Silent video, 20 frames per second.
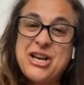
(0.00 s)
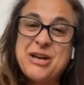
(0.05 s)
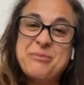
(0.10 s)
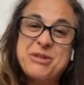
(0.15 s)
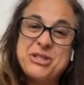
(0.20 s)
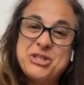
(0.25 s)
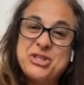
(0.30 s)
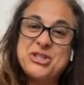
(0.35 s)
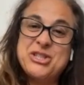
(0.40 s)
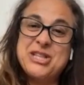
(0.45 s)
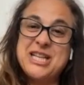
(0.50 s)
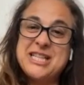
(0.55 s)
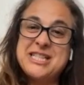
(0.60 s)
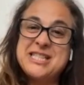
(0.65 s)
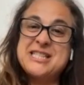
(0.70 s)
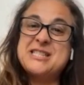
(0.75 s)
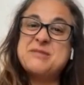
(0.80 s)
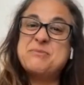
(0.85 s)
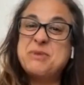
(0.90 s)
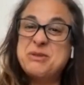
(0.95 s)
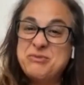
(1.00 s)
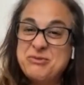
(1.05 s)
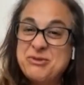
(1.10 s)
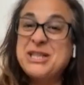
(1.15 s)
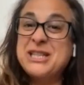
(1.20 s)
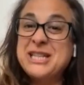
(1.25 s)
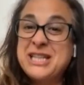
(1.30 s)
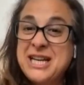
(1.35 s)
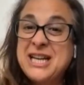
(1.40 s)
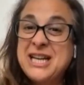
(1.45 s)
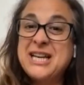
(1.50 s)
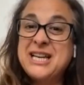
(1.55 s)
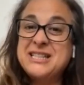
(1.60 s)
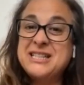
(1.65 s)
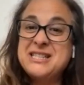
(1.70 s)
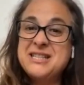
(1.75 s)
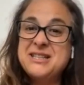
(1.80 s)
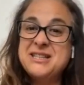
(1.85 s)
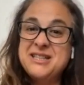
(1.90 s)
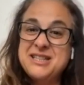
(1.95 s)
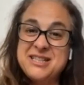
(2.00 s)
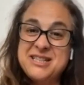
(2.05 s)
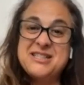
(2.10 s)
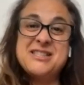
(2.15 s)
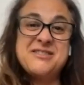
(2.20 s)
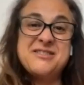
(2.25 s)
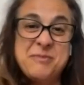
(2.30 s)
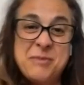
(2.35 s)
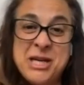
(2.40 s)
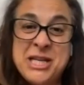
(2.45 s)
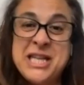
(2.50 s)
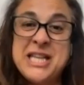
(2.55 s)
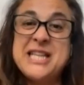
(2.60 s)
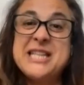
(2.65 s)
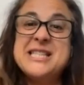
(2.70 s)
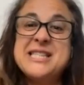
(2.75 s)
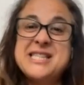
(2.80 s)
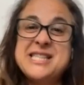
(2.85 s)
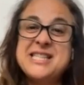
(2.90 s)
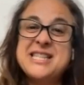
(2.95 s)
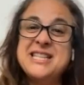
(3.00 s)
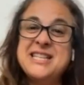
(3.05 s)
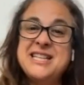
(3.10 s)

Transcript: up my shoelace has been really hard because of my knees.